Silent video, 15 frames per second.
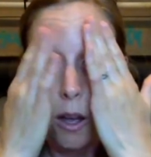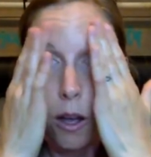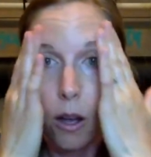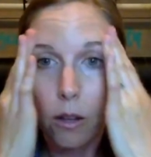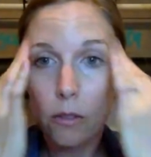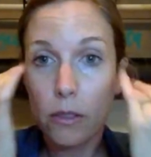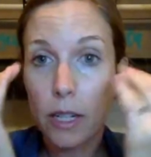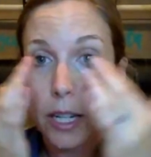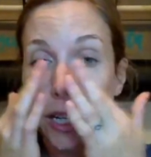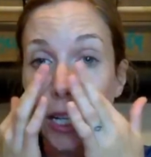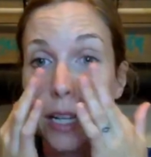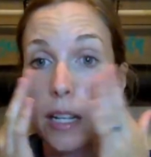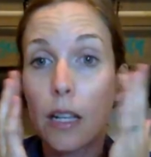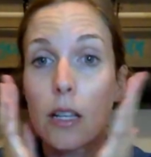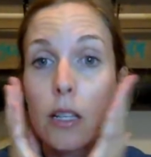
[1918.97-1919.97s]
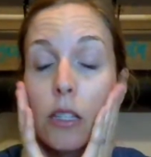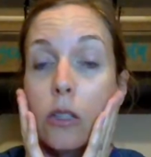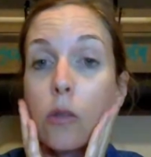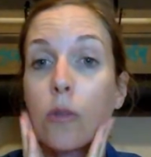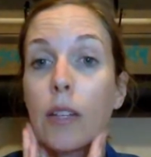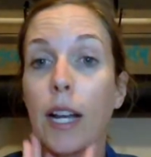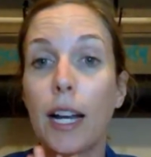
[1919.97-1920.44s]
All right,
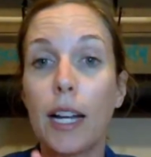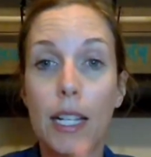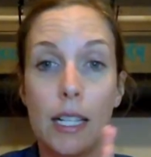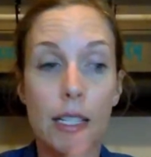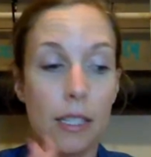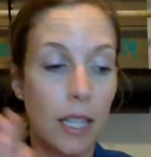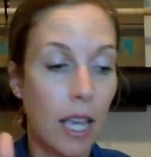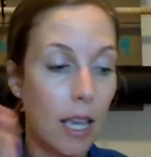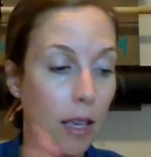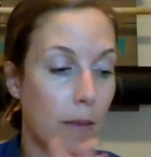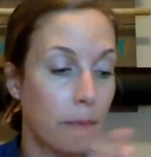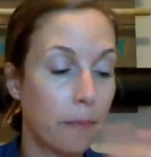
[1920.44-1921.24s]
so that is a